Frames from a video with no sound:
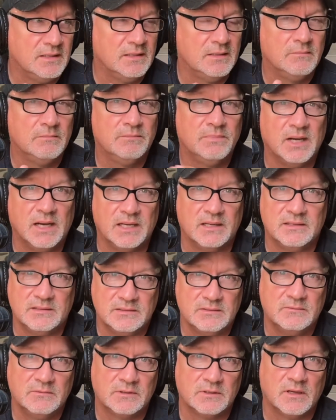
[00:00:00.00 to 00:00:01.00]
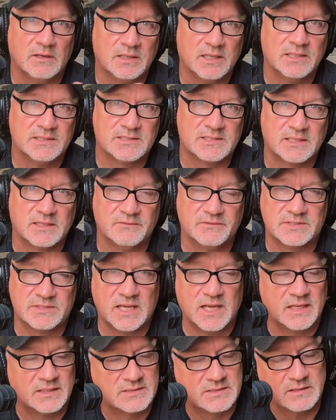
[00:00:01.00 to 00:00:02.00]
But we're all getting sick of his
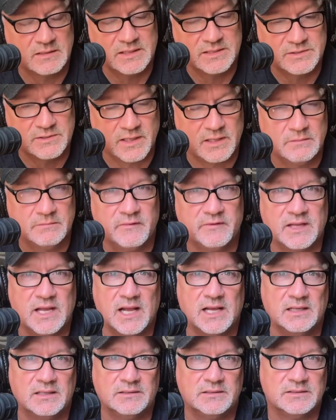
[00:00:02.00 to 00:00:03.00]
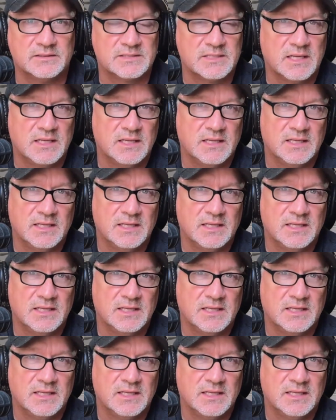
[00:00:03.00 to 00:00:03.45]
act. So they trade him to the Islanders.